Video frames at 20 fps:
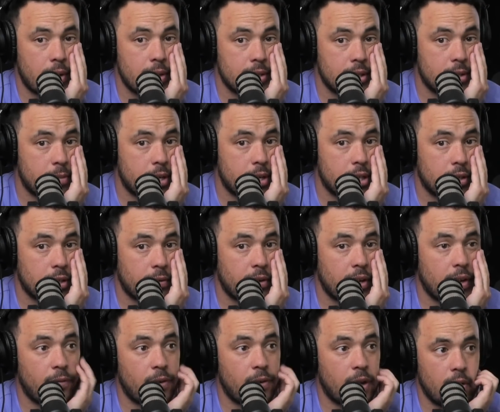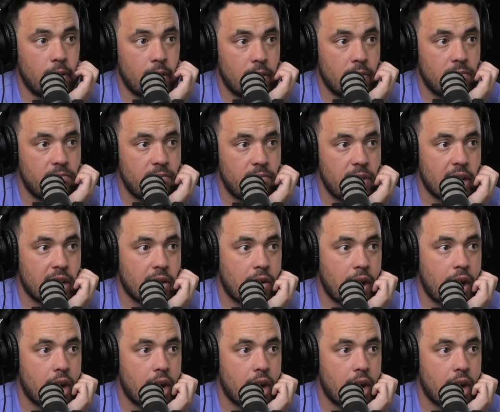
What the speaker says: twice as much if he had a